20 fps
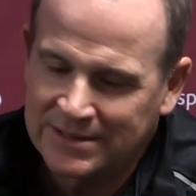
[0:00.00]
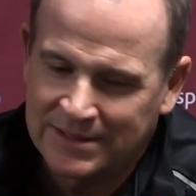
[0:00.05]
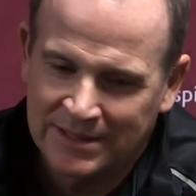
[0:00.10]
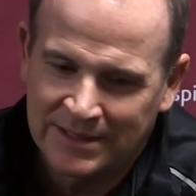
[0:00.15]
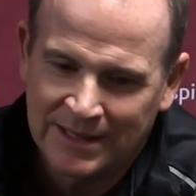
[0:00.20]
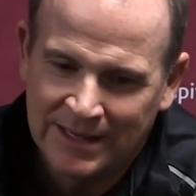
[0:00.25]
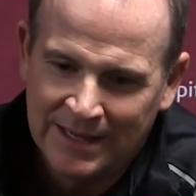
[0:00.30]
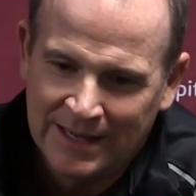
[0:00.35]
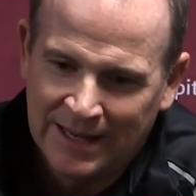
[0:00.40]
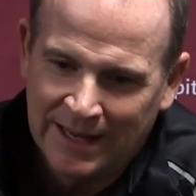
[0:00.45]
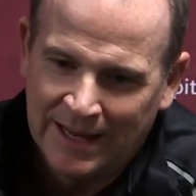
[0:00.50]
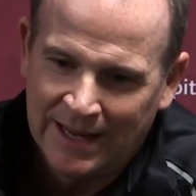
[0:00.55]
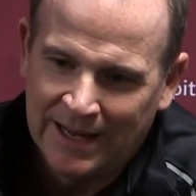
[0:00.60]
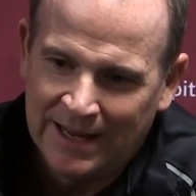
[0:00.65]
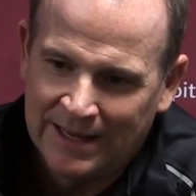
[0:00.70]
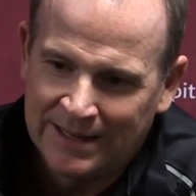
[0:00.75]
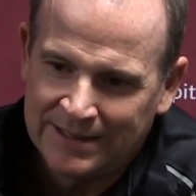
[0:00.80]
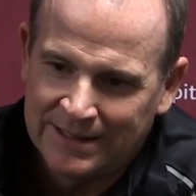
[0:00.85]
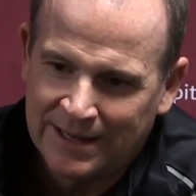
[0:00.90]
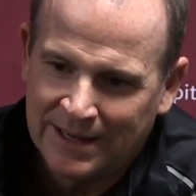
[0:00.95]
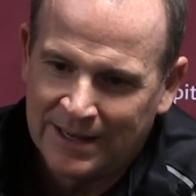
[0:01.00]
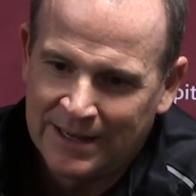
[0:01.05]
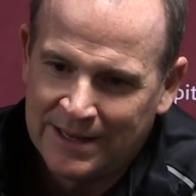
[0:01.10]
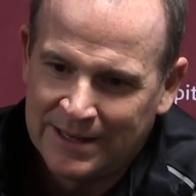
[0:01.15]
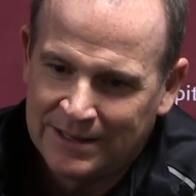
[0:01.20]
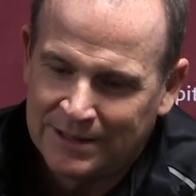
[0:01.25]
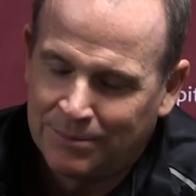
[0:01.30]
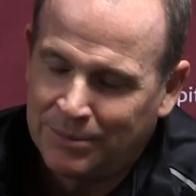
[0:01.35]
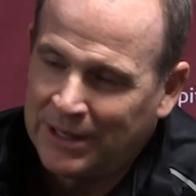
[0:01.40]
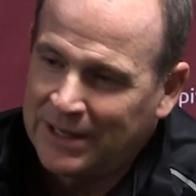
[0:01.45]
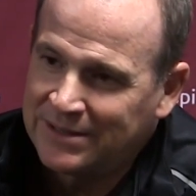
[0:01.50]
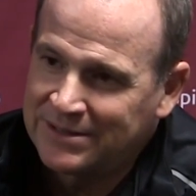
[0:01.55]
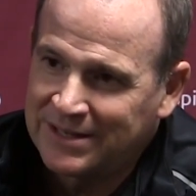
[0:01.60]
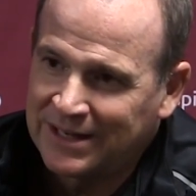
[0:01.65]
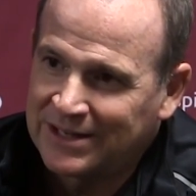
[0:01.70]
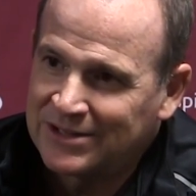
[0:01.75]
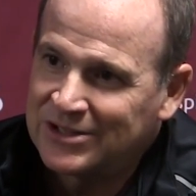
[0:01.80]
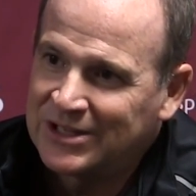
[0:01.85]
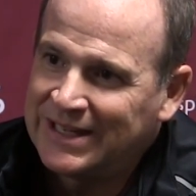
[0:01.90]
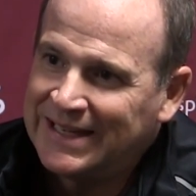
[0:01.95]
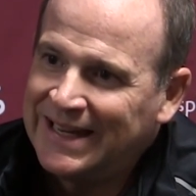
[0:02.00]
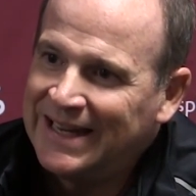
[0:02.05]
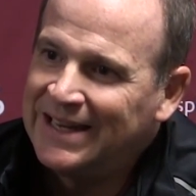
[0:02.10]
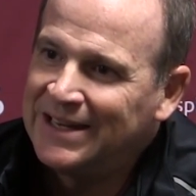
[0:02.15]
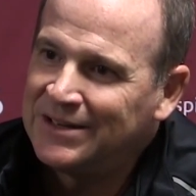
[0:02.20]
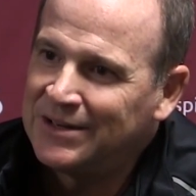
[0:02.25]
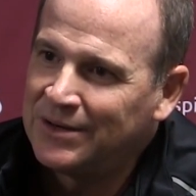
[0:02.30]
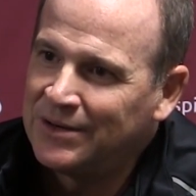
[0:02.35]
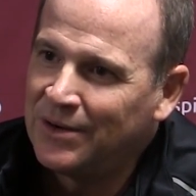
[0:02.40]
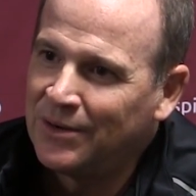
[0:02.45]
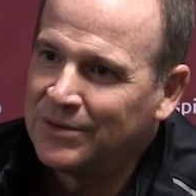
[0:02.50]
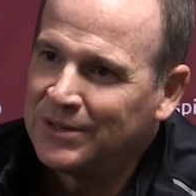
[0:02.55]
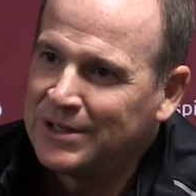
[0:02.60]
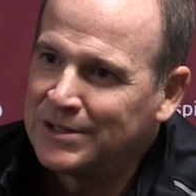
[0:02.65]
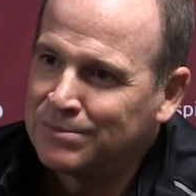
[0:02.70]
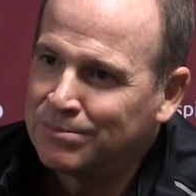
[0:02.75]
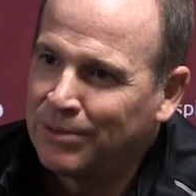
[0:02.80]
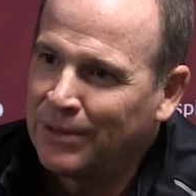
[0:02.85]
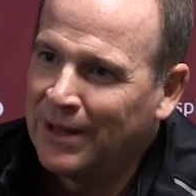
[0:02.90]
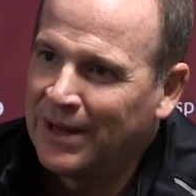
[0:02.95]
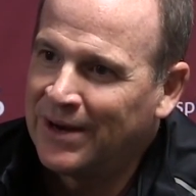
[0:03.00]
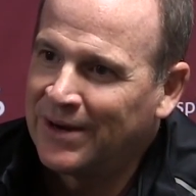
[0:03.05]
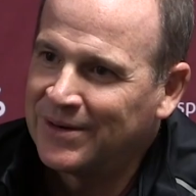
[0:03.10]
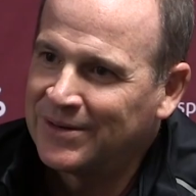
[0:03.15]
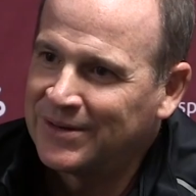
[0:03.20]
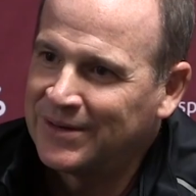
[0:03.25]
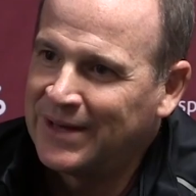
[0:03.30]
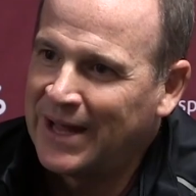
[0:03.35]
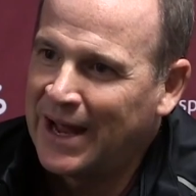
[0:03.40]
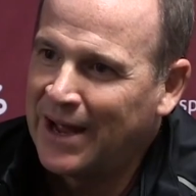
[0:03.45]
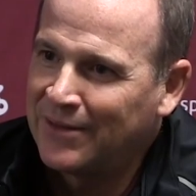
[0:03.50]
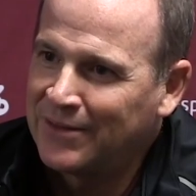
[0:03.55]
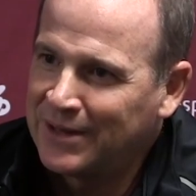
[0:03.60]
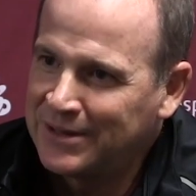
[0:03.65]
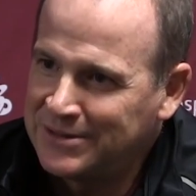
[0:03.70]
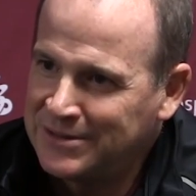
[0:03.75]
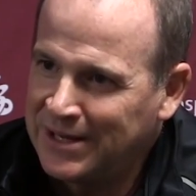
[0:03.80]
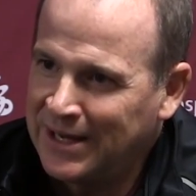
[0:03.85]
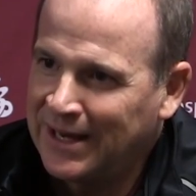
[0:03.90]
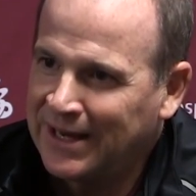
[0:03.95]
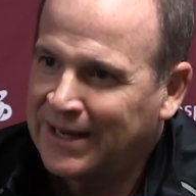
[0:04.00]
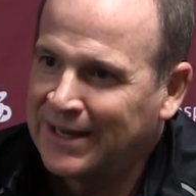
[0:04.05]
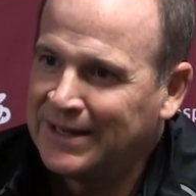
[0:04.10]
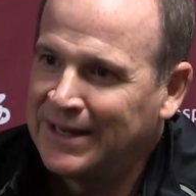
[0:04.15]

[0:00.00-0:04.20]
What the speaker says: And the biggest thing is getting to know these players and how they tick